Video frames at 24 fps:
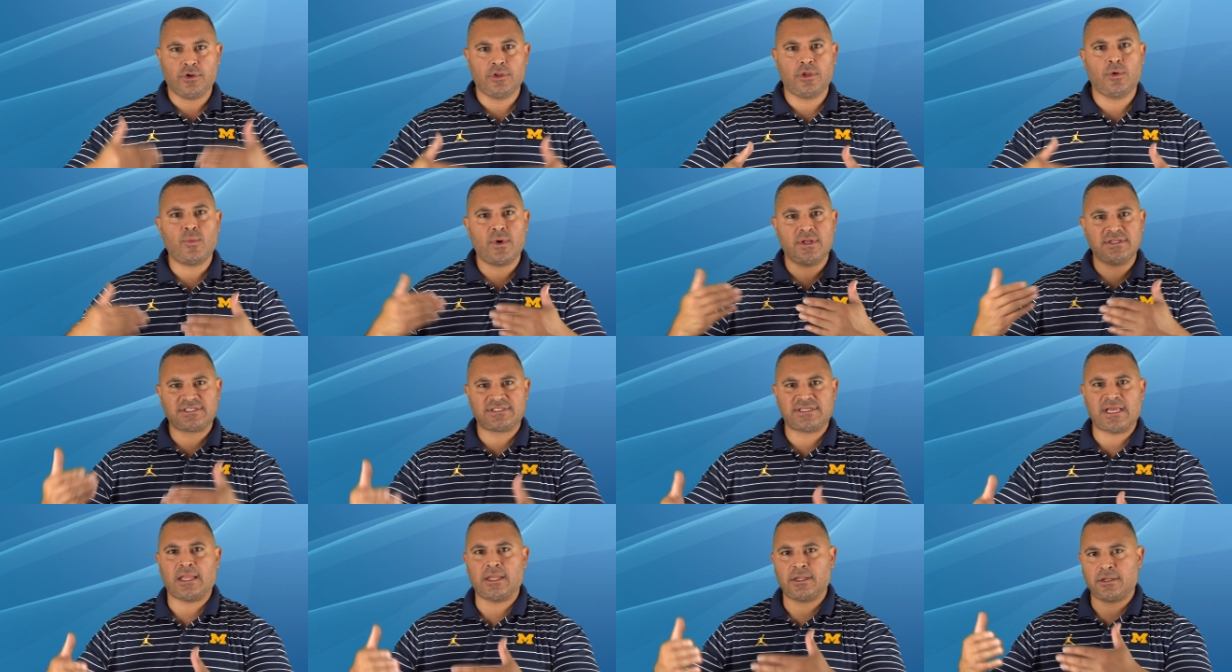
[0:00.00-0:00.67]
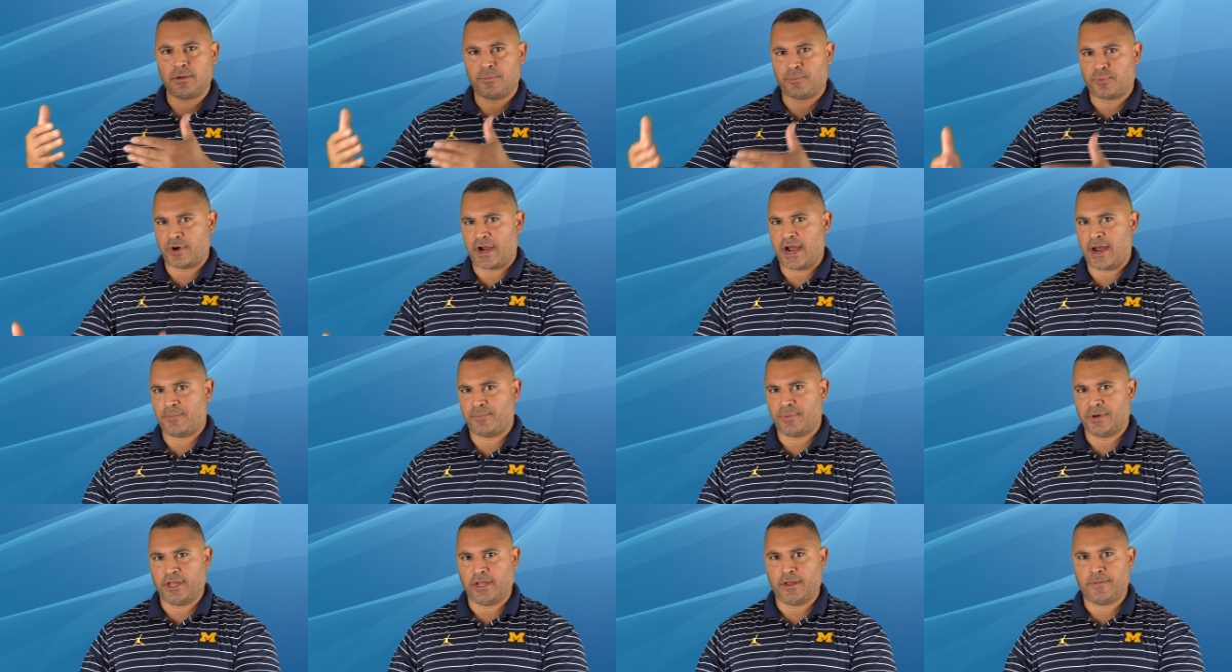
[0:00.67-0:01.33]
the one selling the
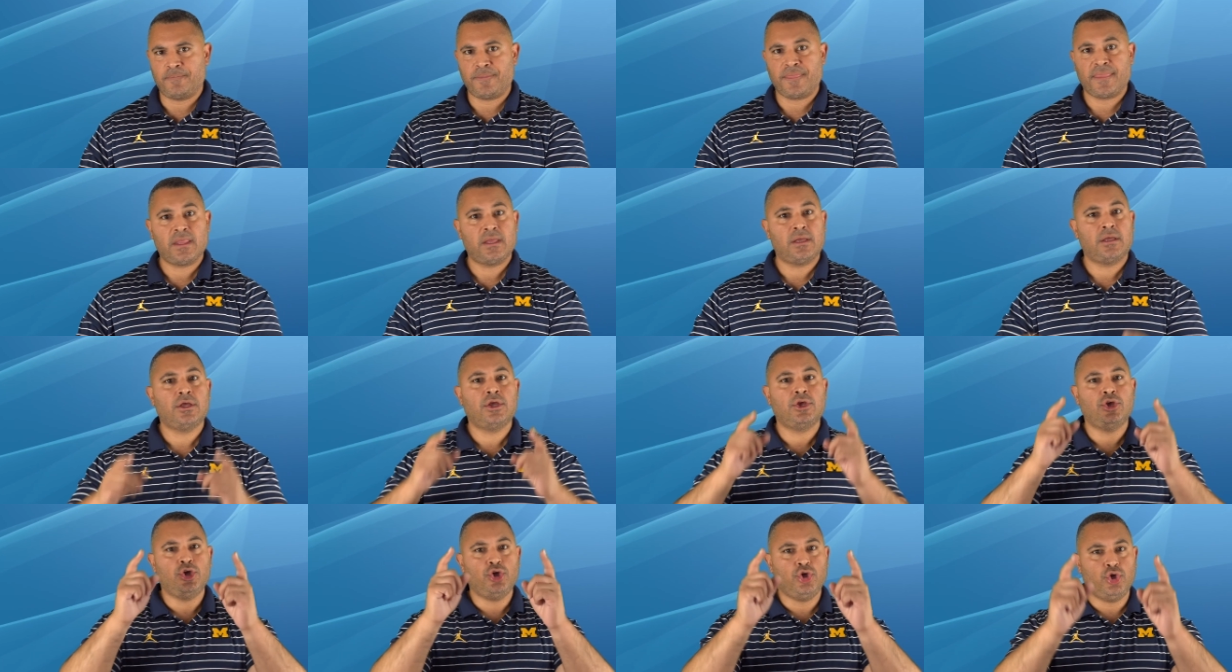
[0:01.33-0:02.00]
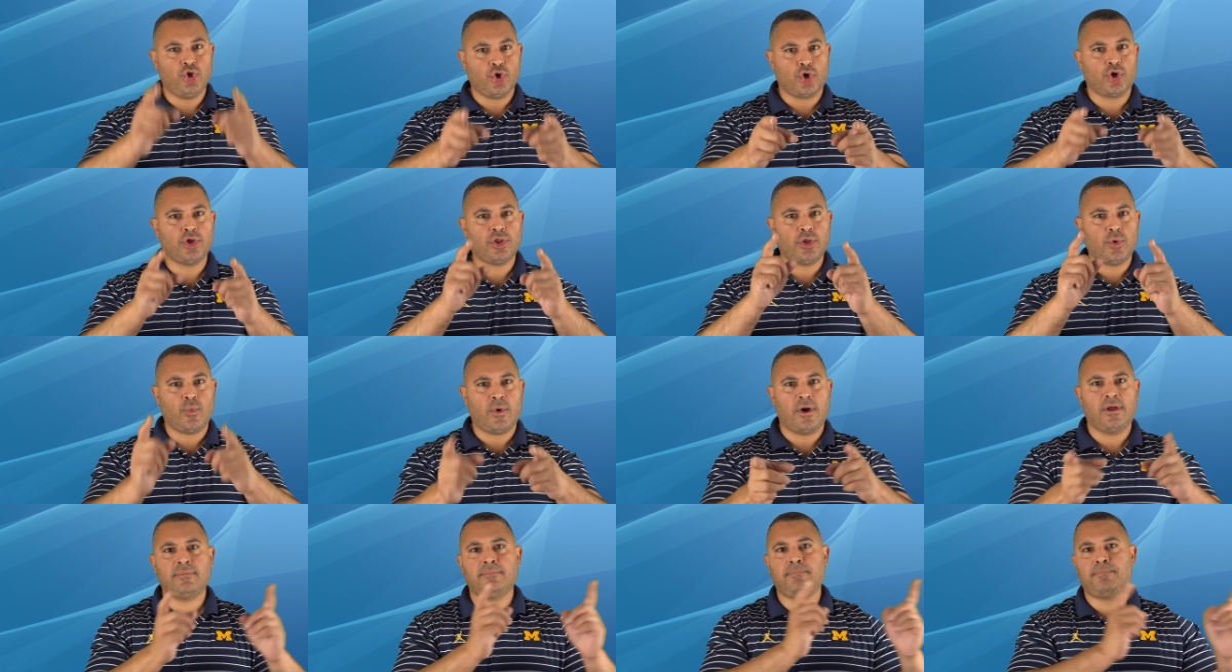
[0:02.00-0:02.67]
property, you're the
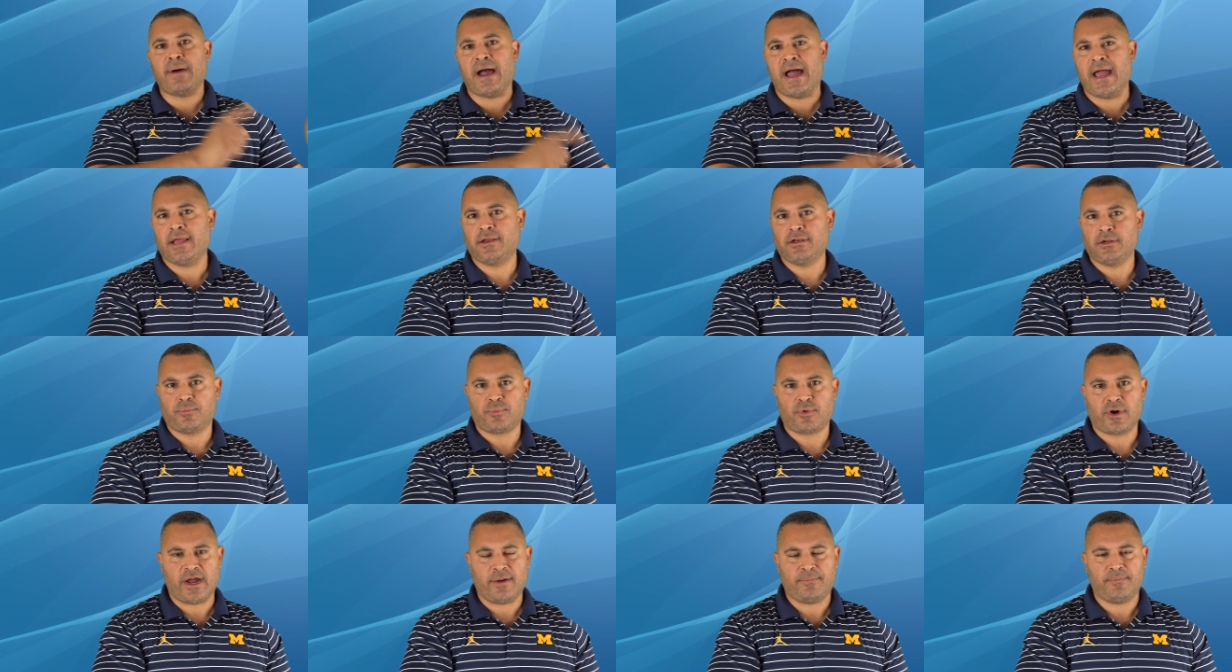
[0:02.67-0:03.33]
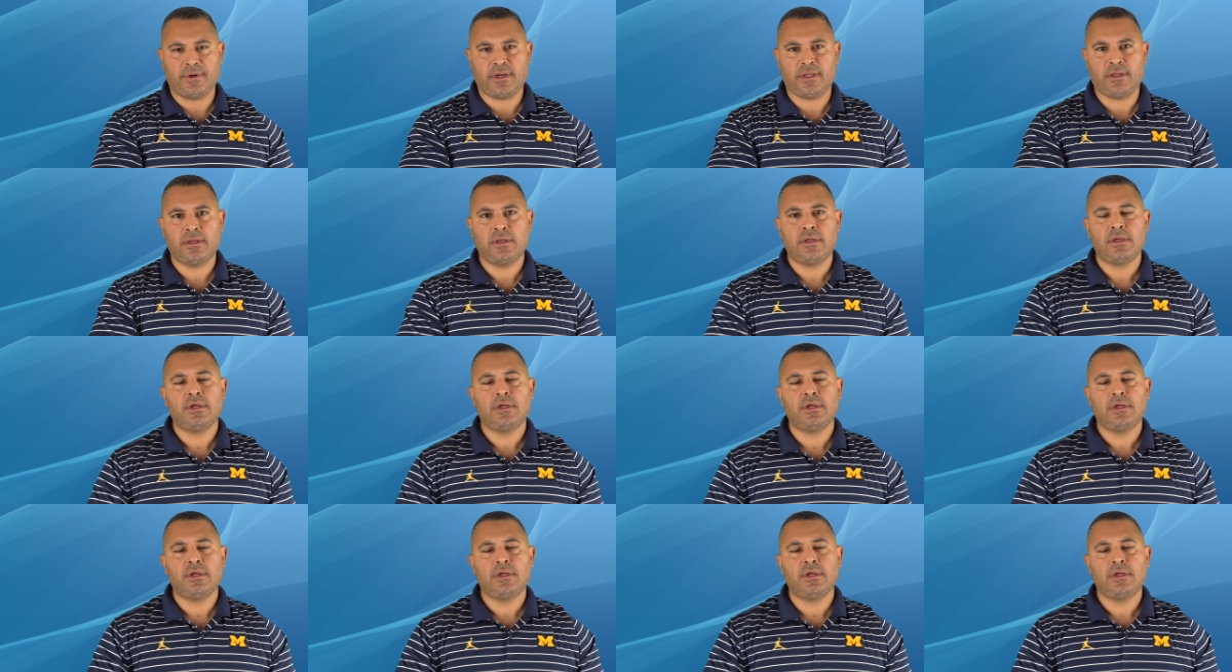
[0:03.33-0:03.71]
one buying the property.